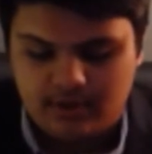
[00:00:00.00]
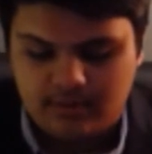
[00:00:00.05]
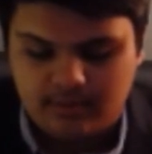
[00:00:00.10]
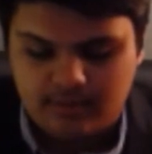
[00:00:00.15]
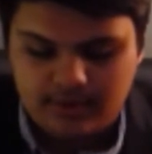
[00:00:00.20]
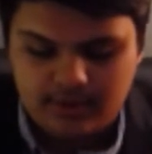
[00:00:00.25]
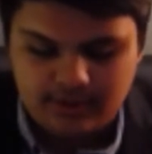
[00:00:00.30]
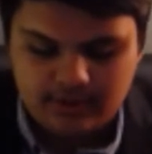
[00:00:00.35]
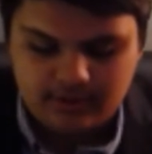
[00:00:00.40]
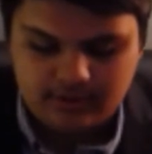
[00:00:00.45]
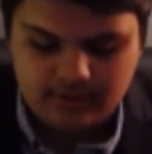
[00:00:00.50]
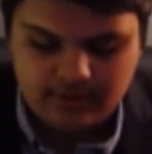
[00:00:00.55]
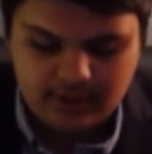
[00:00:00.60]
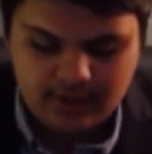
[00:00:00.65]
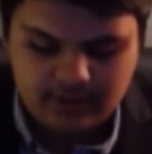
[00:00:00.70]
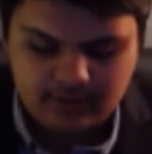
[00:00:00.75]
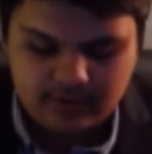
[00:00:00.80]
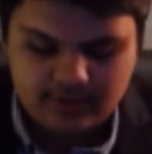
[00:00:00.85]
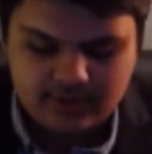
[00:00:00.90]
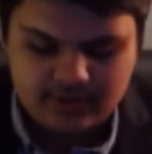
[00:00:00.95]
But
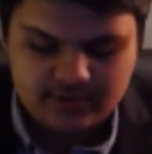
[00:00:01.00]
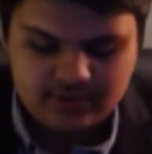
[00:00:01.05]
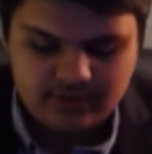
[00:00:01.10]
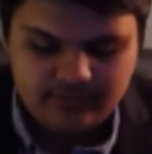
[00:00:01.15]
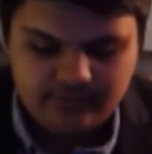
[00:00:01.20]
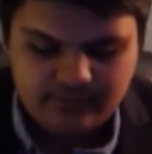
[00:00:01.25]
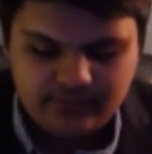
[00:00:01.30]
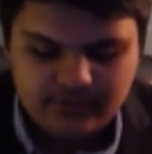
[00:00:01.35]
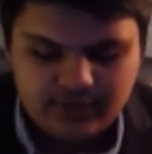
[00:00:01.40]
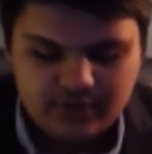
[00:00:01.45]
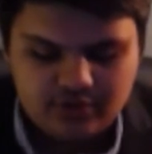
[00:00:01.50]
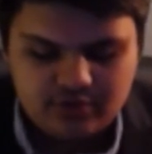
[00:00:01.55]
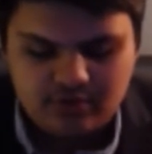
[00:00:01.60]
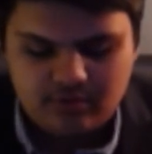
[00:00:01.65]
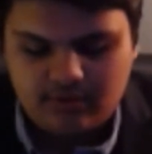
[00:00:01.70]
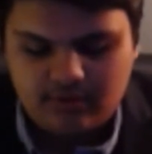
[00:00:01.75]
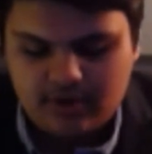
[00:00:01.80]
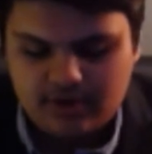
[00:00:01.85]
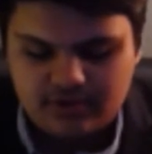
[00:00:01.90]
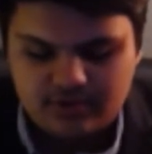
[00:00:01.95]
anyways, here's what
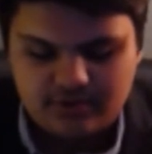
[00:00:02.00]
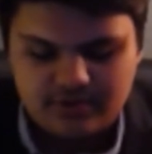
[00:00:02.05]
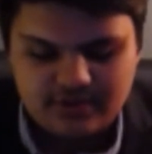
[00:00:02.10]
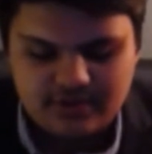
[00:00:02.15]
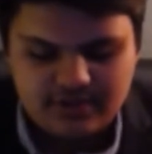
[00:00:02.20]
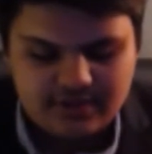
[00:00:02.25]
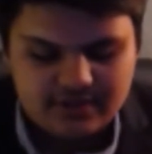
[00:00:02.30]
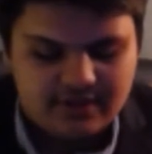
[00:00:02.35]
Ross Story says.